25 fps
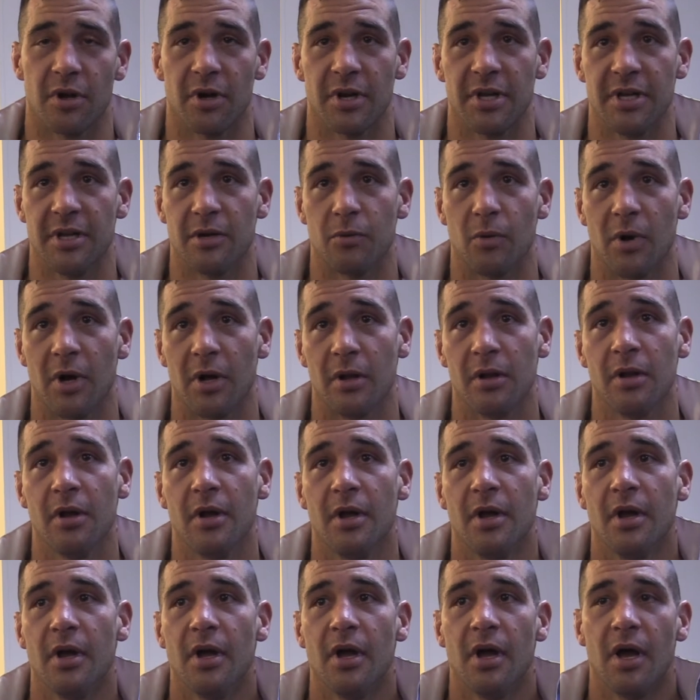got to eat well.
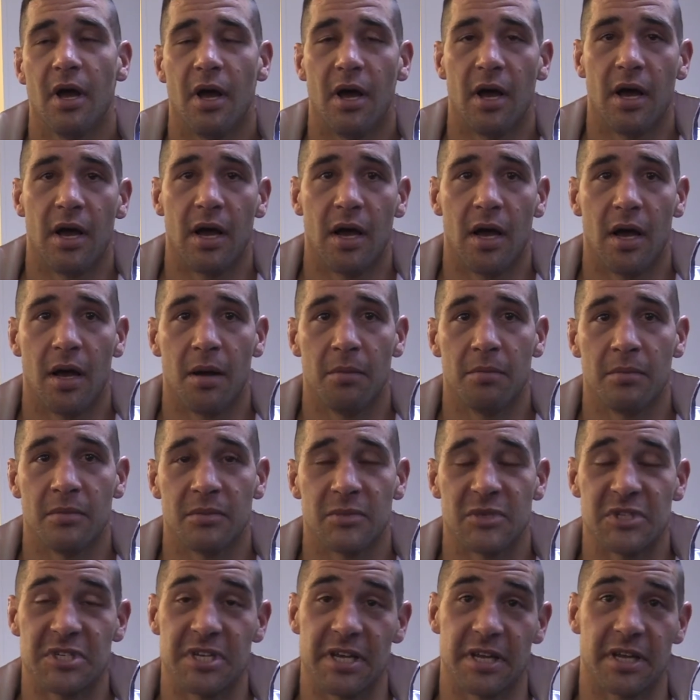
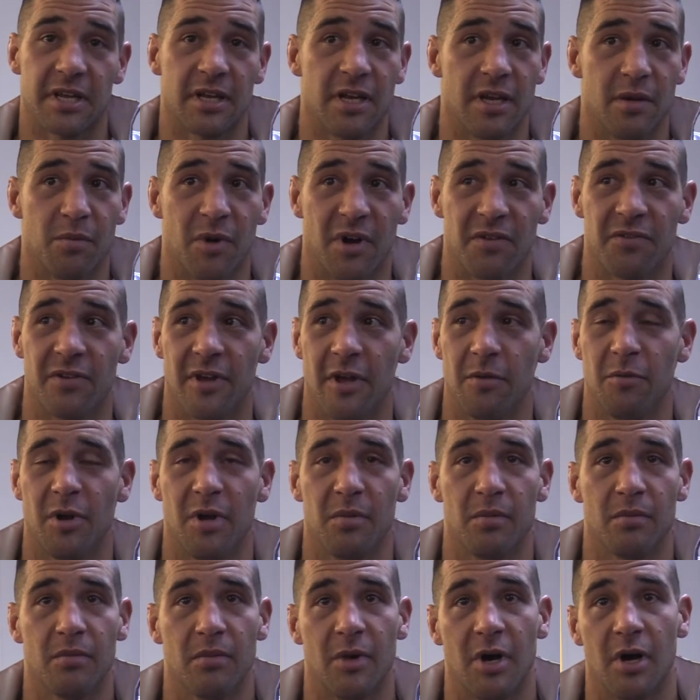Secondly, my
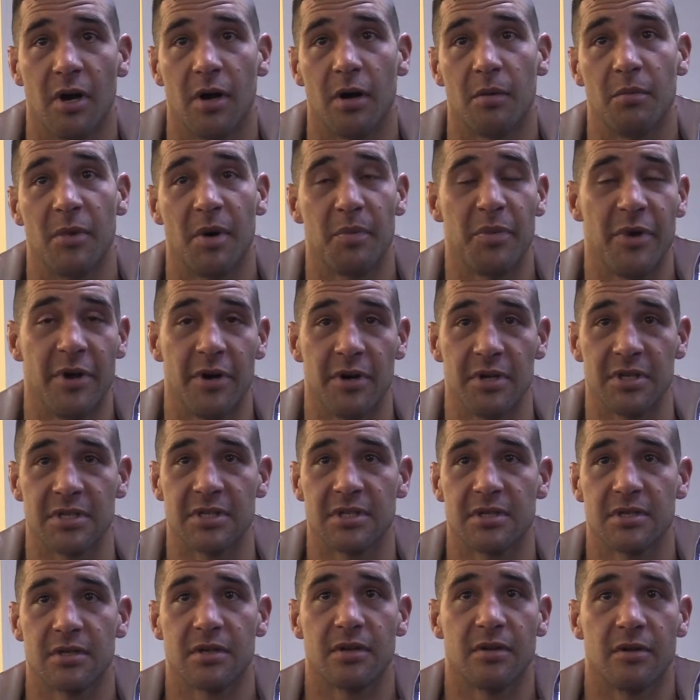family, my
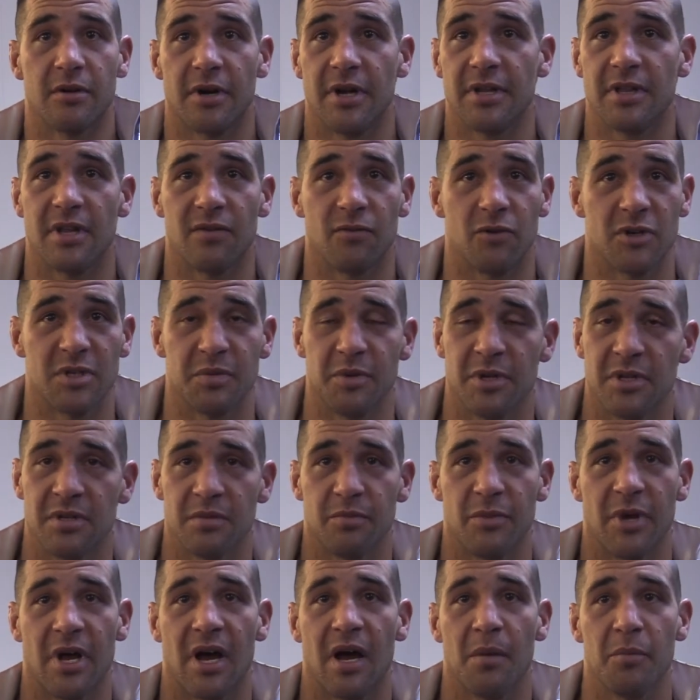parents, great, they've always been
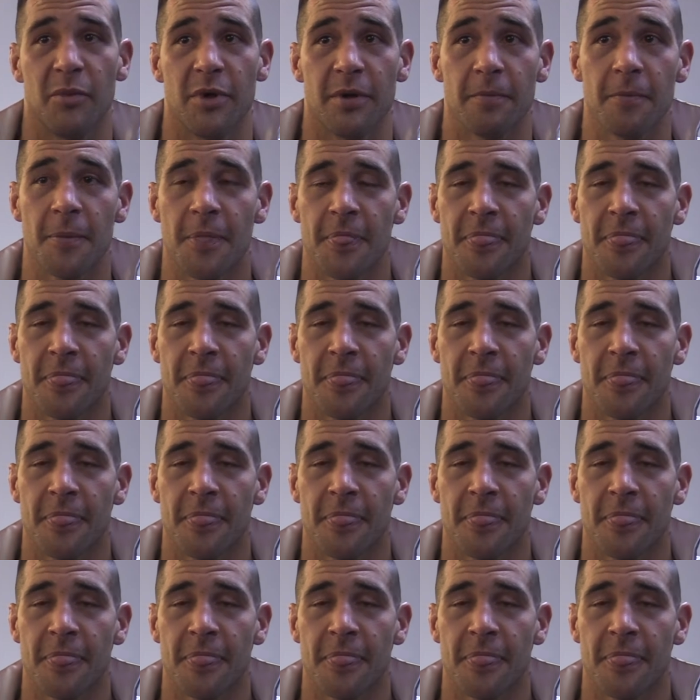behind me.